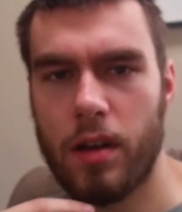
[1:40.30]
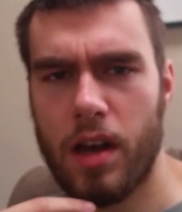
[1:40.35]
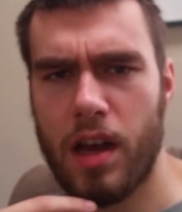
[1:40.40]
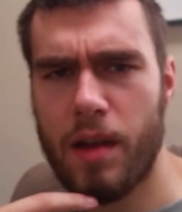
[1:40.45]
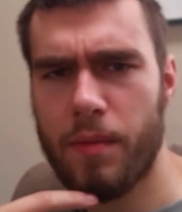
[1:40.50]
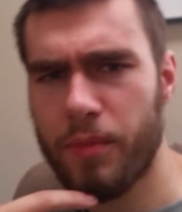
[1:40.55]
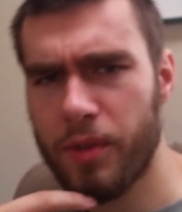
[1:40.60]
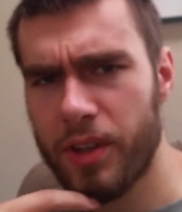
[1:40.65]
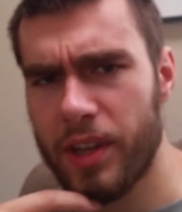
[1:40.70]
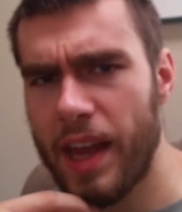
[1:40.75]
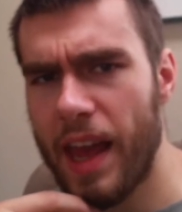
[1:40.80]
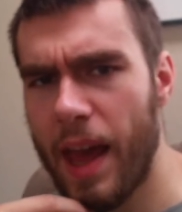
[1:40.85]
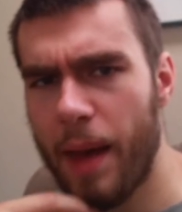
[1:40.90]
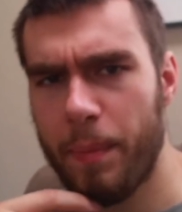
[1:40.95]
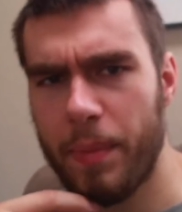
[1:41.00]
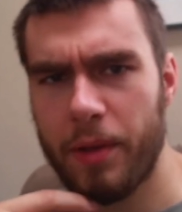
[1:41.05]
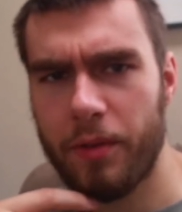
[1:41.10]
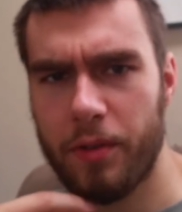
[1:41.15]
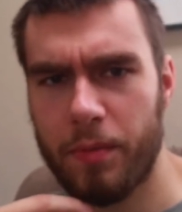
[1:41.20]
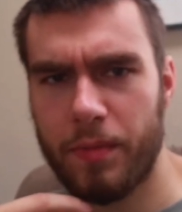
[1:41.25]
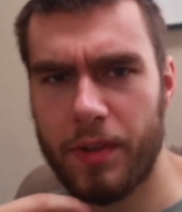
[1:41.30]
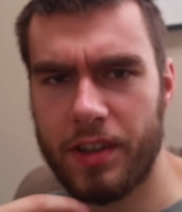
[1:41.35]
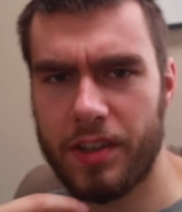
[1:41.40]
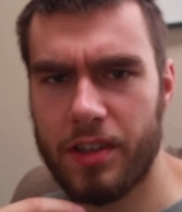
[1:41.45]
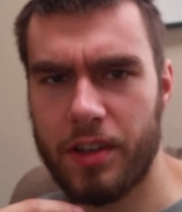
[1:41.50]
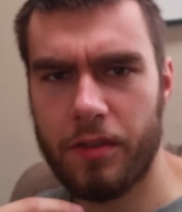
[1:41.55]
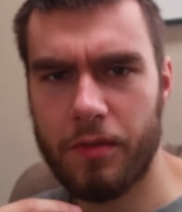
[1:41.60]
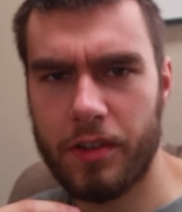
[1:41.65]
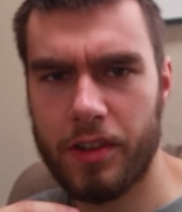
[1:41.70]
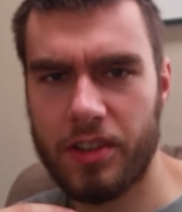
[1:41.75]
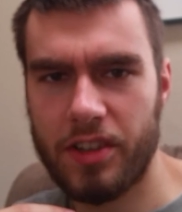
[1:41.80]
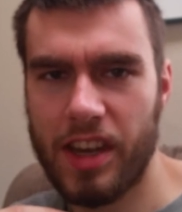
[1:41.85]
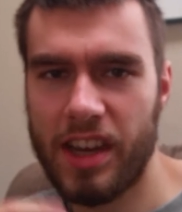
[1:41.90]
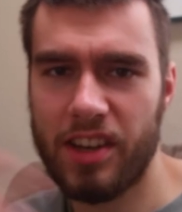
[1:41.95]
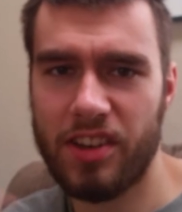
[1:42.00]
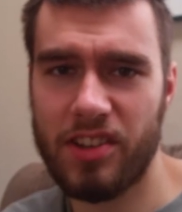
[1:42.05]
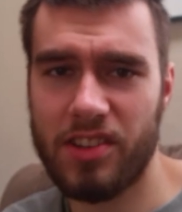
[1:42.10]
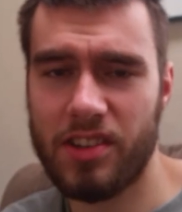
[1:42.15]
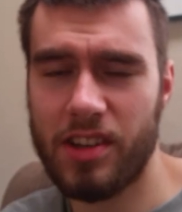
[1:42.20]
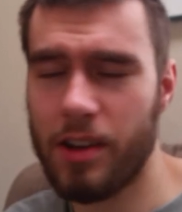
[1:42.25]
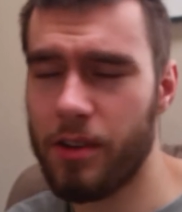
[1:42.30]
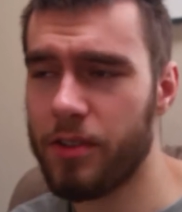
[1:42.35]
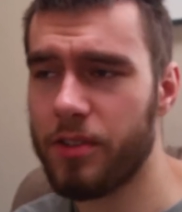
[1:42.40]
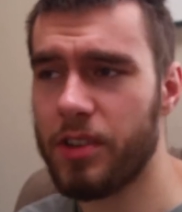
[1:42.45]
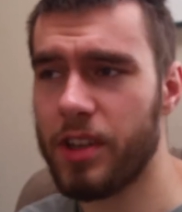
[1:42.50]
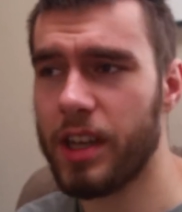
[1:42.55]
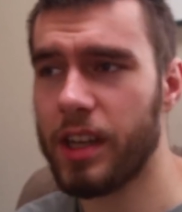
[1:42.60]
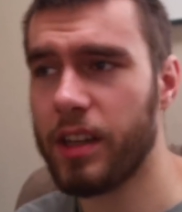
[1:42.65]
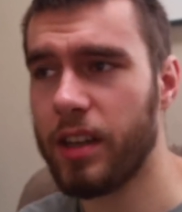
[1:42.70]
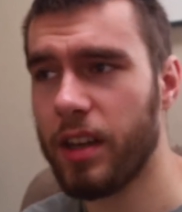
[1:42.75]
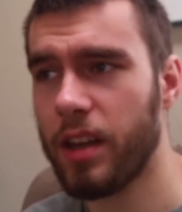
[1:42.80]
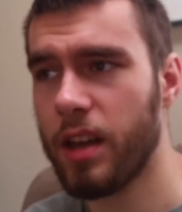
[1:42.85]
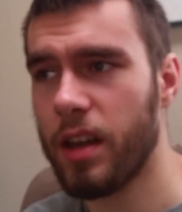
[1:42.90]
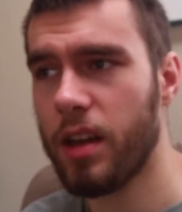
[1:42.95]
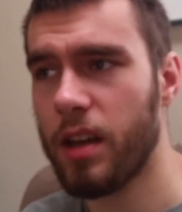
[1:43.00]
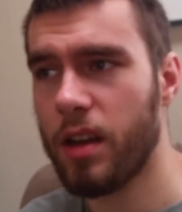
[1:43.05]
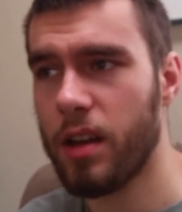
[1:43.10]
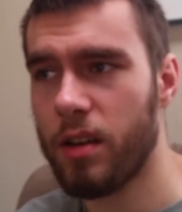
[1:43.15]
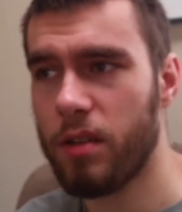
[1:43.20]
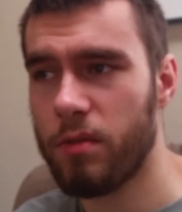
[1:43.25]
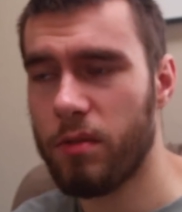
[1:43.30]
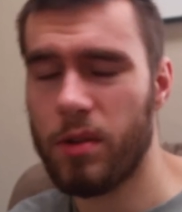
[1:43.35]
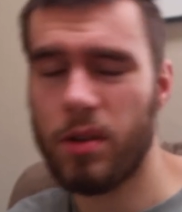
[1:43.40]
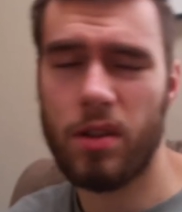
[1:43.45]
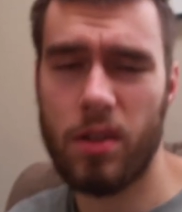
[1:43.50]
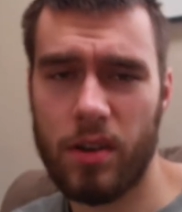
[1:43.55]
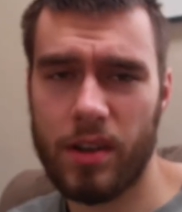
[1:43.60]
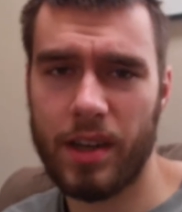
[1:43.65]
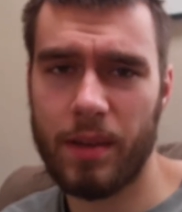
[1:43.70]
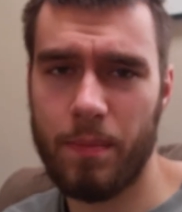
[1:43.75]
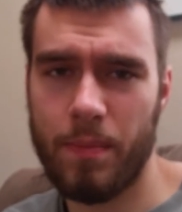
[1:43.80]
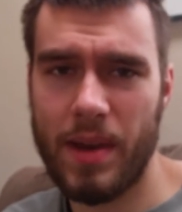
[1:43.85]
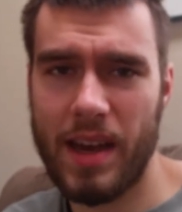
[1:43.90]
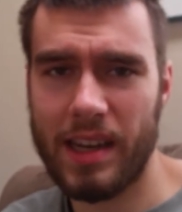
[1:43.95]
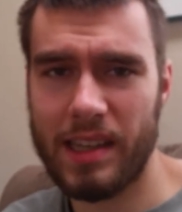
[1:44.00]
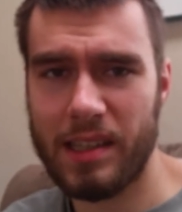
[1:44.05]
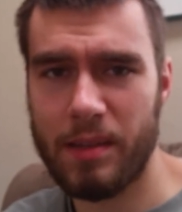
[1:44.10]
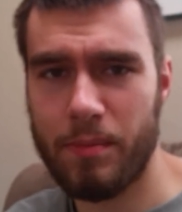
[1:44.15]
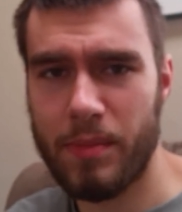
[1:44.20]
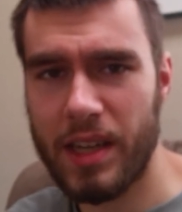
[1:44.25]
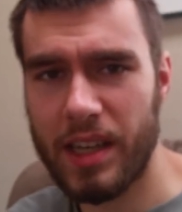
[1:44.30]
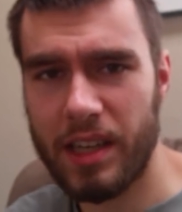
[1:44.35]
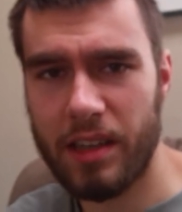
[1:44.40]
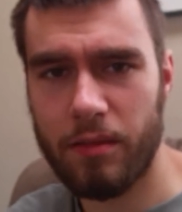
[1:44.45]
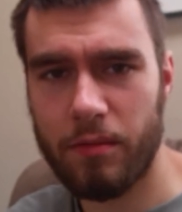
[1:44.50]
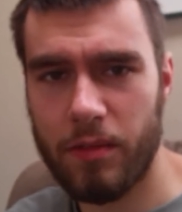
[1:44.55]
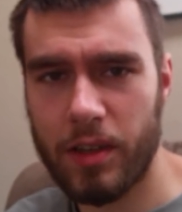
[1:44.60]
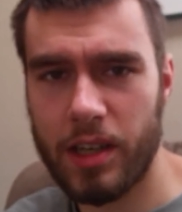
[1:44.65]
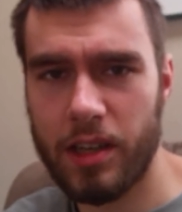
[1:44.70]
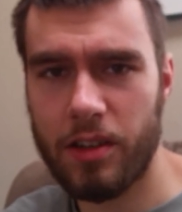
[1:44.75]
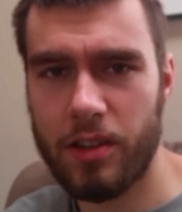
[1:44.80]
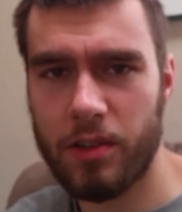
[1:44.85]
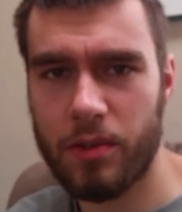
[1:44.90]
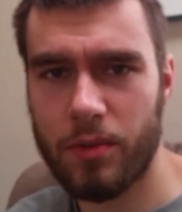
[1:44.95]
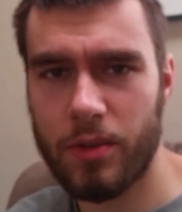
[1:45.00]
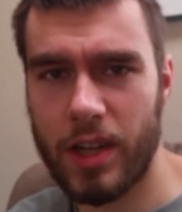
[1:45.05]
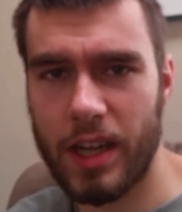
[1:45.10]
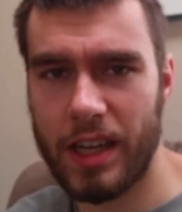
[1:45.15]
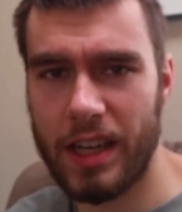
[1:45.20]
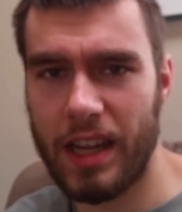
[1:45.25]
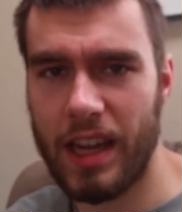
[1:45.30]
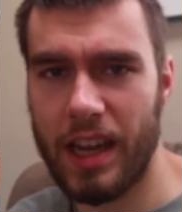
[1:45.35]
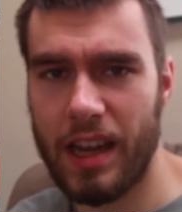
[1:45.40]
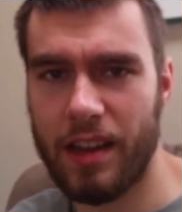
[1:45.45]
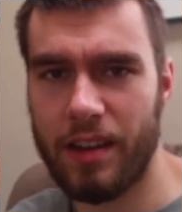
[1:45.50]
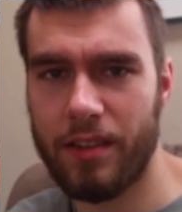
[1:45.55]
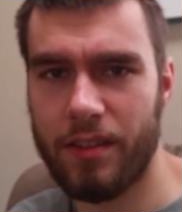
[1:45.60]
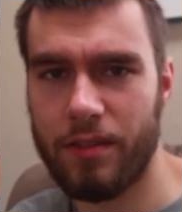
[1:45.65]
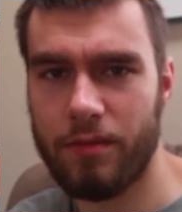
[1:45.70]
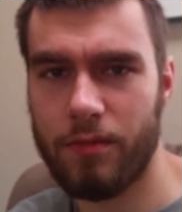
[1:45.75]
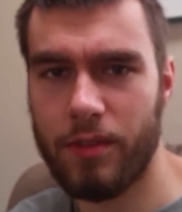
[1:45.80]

I'm really happy with myself because I just, I was like, well, I'll get back to making videos when I can.